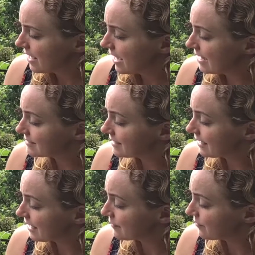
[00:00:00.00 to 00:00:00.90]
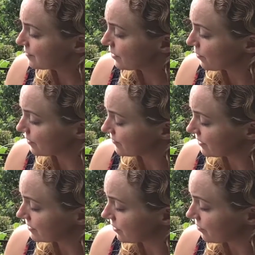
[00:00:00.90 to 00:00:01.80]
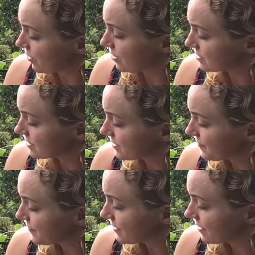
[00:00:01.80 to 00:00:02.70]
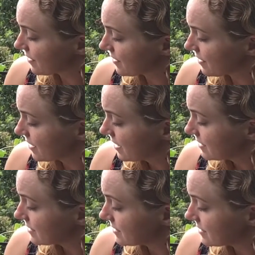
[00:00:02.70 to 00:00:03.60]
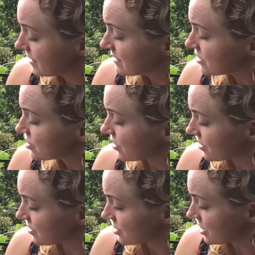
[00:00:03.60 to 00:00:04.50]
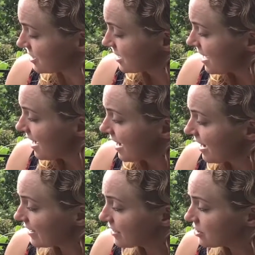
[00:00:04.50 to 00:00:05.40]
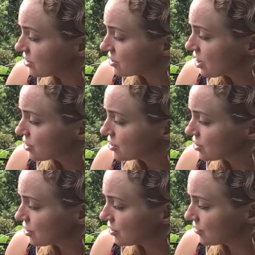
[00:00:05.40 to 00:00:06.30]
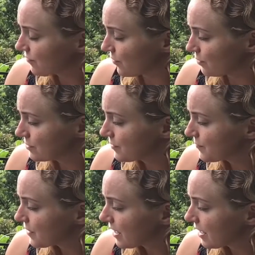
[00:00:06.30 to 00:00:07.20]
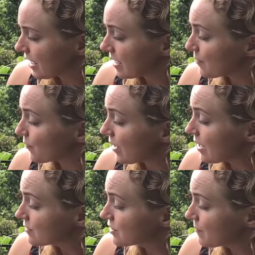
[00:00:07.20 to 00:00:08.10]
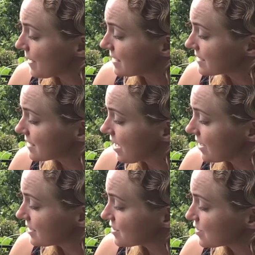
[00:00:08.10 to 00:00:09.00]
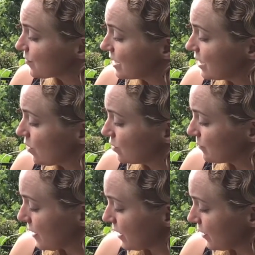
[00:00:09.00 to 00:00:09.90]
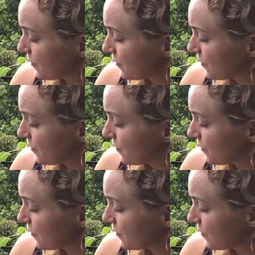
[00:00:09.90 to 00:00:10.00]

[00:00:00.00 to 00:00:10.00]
As they came from the cornfield and crossed Dietz Junction, Einar Tunvold came around the bend on his squeaky old bike.